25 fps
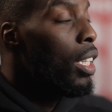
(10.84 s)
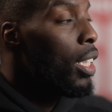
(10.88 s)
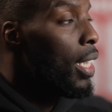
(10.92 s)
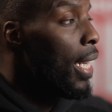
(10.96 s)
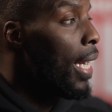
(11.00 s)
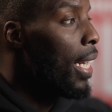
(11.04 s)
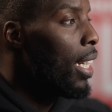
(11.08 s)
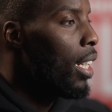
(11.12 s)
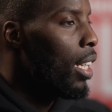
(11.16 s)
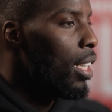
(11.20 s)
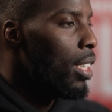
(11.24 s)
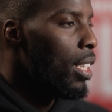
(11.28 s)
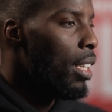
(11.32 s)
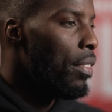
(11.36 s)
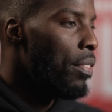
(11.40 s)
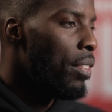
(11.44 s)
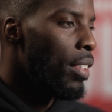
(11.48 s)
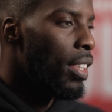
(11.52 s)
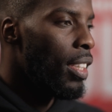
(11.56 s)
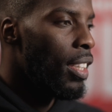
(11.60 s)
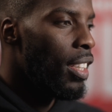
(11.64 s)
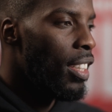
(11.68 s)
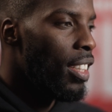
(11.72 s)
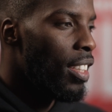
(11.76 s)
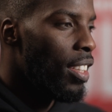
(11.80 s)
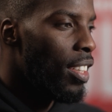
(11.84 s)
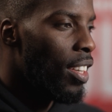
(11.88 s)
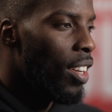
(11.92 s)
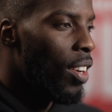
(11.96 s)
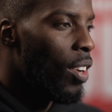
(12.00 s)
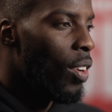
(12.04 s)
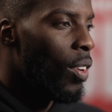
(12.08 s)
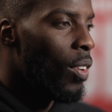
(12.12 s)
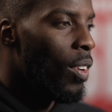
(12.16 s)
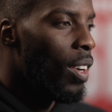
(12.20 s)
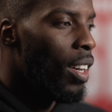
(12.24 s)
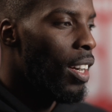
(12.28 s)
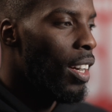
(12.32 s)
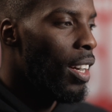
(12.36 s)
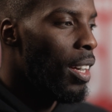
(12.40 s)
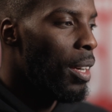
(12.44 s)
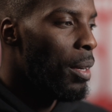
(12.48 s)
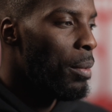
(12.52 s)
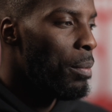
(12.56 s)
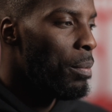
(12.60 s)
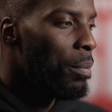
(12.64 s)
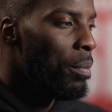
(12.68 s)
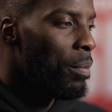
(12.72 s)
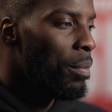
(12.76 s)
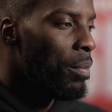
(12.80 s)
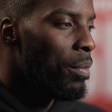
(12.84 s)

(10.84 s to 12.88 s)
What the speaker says: Yeah, no, definitely. You know,